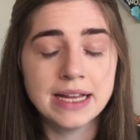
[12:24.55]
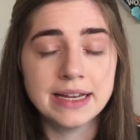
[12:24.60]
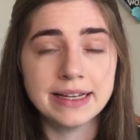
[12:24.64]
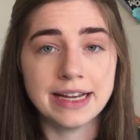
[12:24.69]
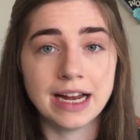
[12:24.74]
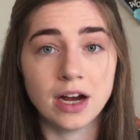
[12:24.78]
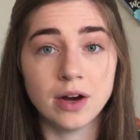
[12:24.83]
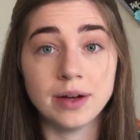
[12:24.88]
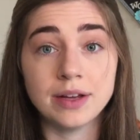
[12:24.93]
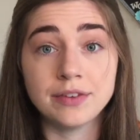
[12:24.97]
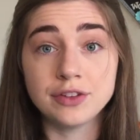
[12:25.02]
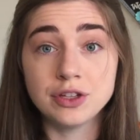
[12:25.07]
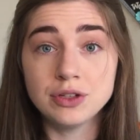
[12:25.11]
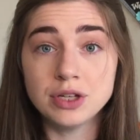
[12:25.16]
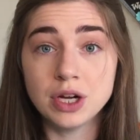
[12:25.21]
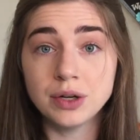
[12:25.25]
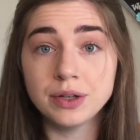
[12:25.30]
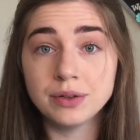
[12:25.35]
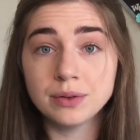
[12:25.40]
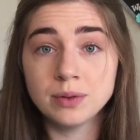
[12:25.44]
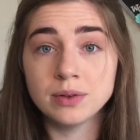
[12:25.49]
Now, if
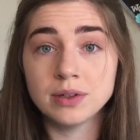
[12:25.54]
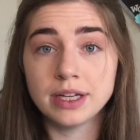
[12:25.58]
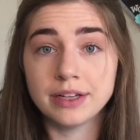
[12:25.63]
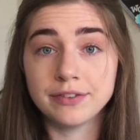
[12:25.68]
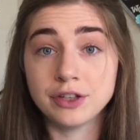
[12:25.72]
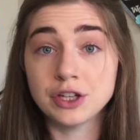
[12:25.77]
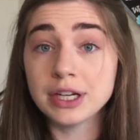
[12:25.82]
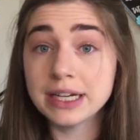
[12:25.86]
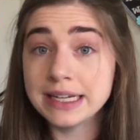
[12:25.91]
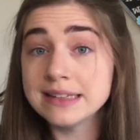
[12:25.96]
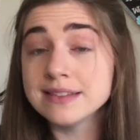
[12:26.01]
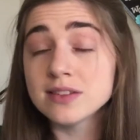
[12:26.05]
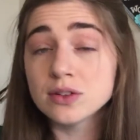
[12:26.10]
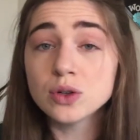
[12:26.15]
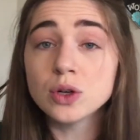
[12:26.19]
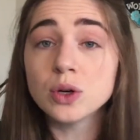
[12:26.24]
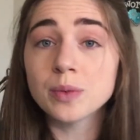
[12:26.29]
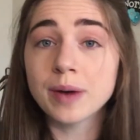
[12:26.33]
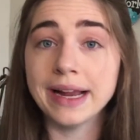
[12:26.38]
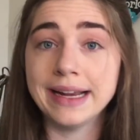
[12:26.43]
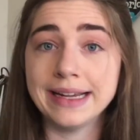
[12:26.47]
you're in
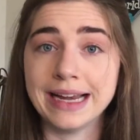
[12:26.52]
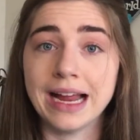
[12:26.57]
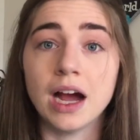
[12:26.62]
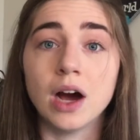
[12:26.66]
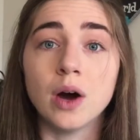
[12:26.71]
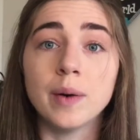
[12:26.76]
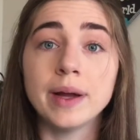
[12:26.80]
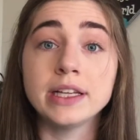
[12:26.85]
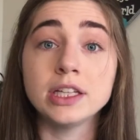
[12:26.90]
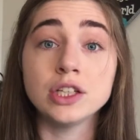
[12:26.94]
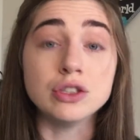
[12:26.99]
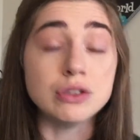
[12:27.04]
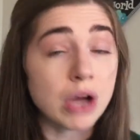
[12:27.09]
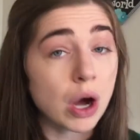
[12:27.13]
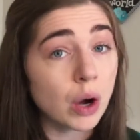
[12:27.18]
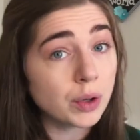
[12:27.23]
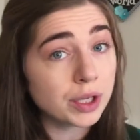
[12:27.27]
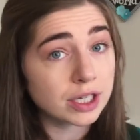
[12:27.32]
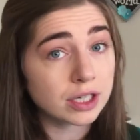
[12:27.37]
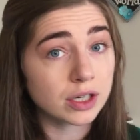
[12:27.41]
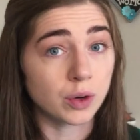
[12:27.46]
school right now and you
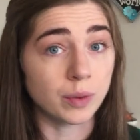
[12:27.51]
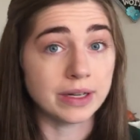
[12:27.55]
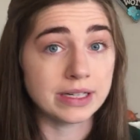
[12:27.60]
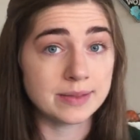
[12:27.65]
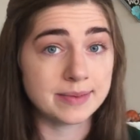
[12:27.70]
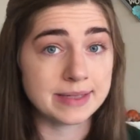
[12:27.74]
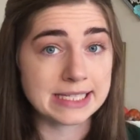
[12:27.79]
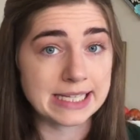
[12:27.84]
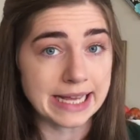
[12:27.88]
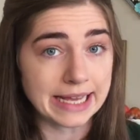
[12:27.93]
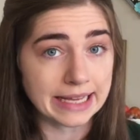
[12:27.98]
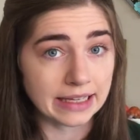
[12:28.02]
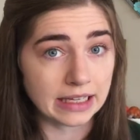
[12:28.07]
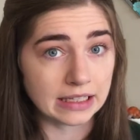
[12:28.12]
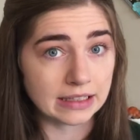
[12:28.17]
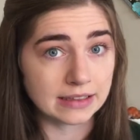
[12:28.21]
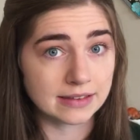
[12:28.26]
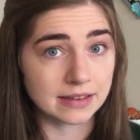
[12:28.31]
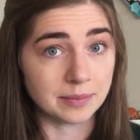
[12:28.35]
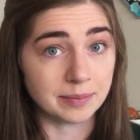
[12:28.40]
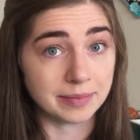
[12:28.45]
know you're going to be
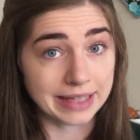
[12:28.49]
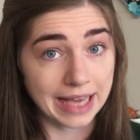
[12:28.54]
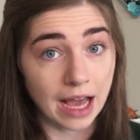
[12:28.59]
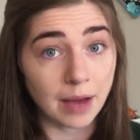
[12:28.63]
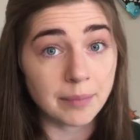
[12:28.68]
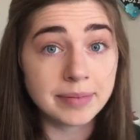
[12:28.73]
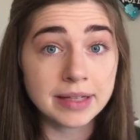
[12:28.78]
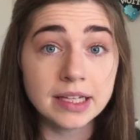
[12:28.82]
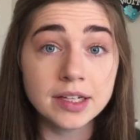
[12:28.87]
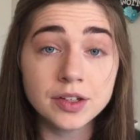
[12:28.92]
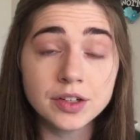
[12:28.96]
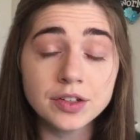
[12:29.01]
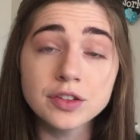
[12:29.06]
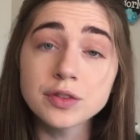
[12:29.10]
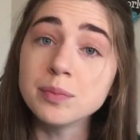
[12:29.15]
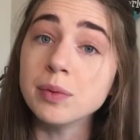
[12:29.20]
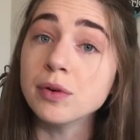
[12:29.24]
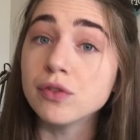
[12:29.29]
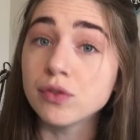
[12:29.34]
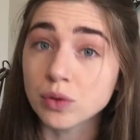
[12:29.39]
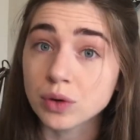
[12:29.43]
taking some gap
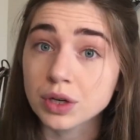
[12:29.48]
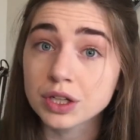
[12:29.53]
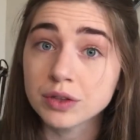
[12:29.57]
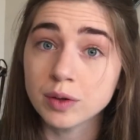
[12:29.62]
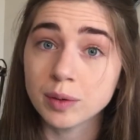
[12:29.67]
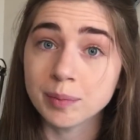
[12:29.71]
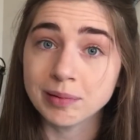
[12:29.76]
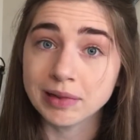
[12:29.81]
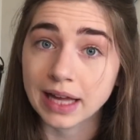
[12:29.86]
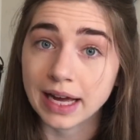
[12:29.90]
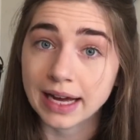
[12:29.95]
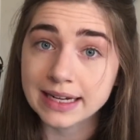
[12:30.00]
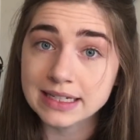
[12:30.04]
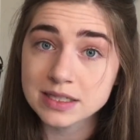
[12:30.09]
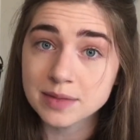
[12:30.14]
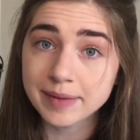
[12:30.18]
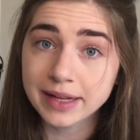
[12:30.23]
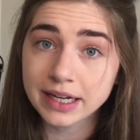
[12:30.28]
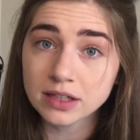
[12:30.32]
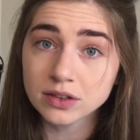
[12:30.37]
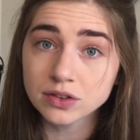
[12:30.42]
years before you apply
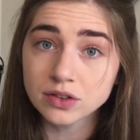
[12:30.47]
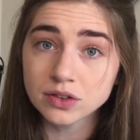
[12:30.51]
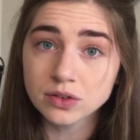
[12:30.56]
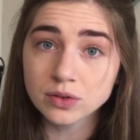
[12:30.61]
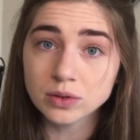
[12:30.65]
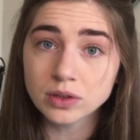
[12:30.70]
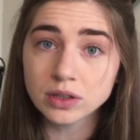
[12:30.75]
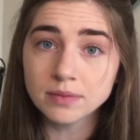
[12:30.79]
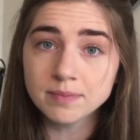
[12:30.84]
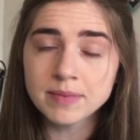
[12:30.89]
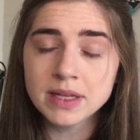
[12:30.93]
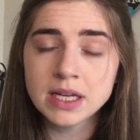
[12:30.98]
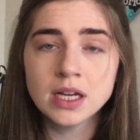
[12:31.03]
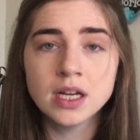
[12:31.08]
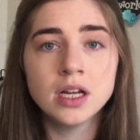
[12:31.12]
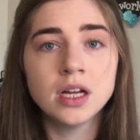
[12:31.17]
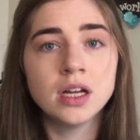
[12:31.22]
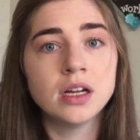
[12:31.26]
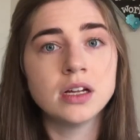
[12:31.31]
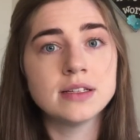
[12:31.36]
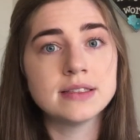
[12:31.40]
to medical school,
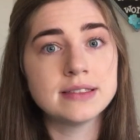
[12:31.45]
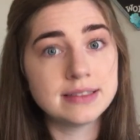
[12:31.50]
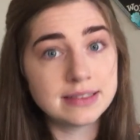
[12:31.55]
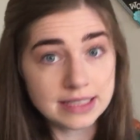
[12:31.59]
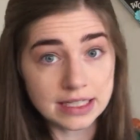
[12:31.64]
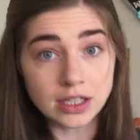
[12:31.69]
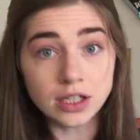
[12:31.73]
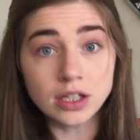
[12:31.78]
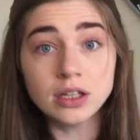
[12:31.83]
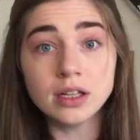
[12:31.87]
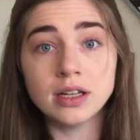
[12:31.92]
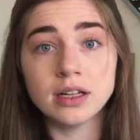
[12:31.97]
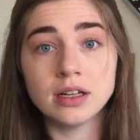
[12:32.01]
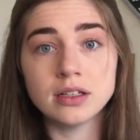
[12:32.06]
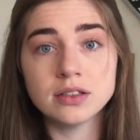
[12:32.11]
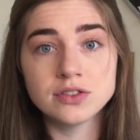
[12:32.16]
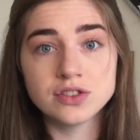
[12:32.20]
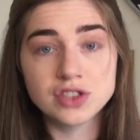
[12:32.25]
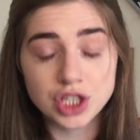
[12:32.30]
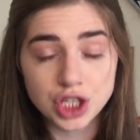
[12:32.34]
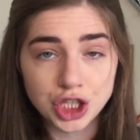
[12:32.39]
still
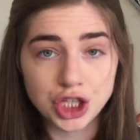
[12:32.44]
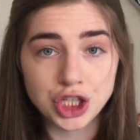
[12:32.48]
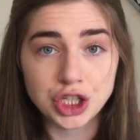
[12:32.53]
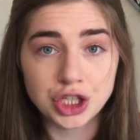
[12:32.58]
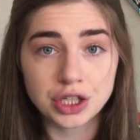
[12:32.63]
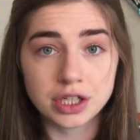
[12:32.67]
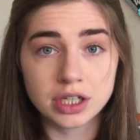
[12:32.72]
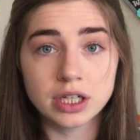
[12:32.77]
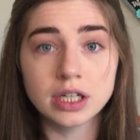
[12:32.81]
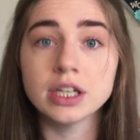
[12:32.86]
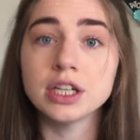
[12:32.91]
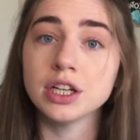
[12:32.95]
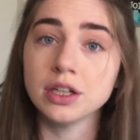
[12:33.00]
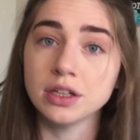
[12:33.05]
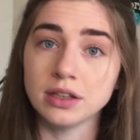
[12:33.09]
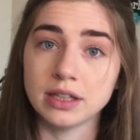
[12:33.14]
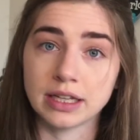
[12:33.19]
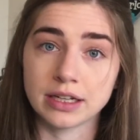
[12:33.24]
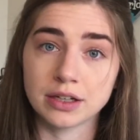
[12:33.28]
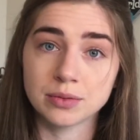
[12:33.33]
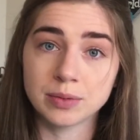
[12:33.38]
secure your
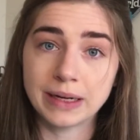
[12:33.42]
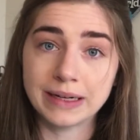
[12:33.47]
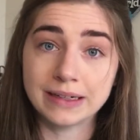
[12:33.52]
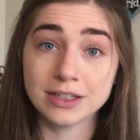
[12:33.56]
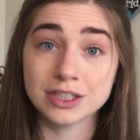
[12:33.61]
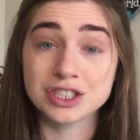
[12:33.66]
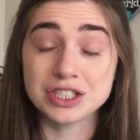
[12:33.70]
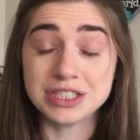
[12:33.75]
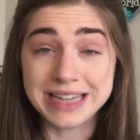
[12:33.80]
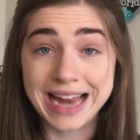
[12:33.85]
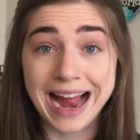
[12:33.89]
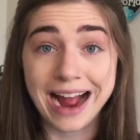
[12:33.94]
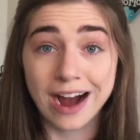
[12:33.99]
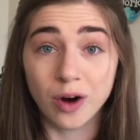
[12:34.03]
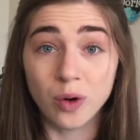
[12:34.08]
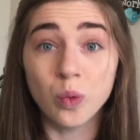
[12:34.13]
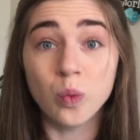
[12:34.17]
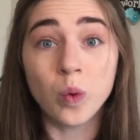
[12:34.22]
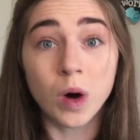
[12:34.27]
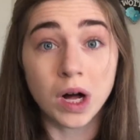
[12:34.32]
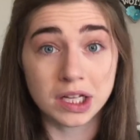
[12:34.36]
letter writers
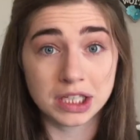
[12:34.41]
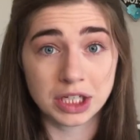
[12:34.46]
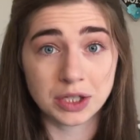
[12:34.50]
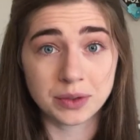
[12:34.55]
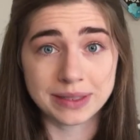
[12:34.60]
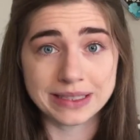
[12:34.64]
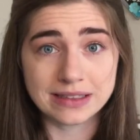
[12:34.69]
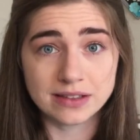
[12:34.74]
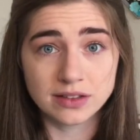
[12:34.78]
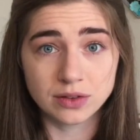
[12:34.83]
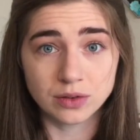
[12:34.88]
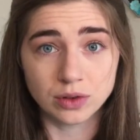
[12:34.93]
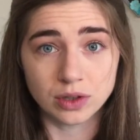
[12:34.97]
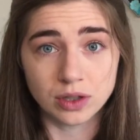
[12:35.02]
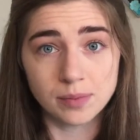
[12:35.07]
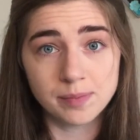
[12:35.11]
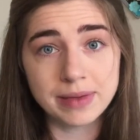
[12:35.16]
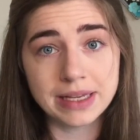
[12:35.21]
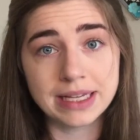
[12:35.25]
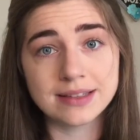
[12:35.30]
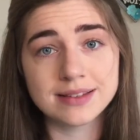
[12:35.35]
now while you're in
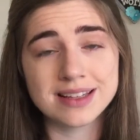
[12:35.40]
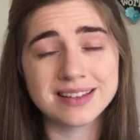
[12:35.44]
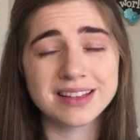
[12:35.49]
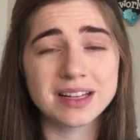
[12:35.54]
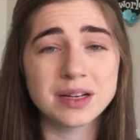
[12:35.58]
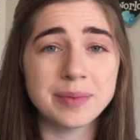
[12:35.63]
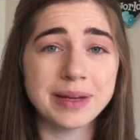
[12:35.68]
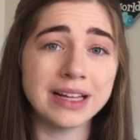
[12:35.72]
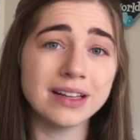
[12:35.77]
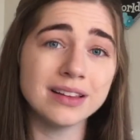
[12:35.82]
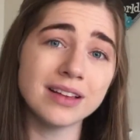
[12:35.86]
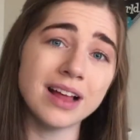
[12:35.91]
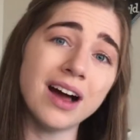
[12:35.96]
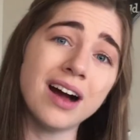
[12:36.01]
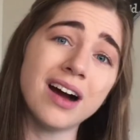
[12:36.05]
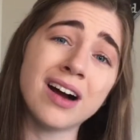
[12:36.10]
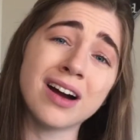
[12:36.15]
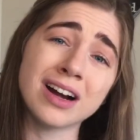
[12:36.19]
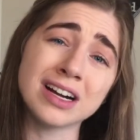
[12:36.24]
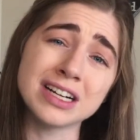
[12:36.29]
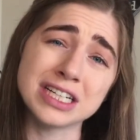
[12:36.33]
school, because it's going to be a
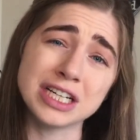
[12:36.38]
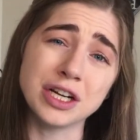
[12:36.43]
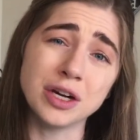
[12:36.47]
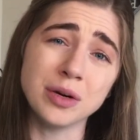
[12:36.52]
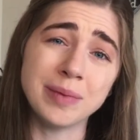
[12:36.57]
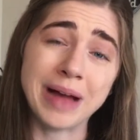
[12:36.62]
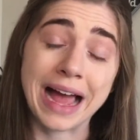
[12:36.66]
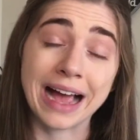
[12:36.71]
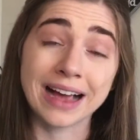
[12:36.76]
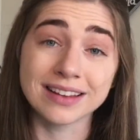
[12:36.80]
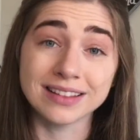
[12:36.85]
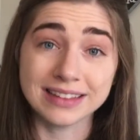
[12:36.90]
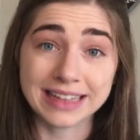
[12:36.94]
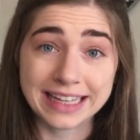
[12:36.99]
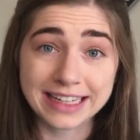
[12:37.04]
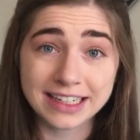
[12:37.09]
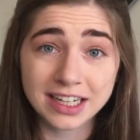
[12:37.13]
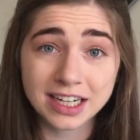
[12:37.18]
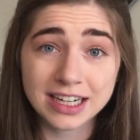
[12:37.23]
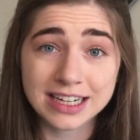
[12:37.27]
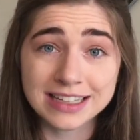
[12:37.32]
lot hard to go back
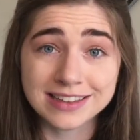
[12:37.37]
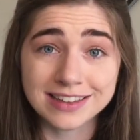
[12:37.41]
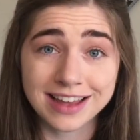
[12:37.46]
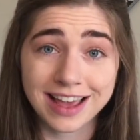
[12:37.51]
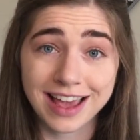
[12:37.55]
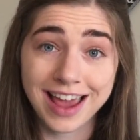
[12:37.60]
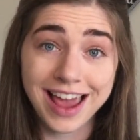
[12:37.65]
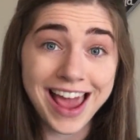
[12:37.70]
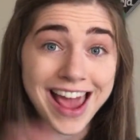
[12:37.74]
later and say,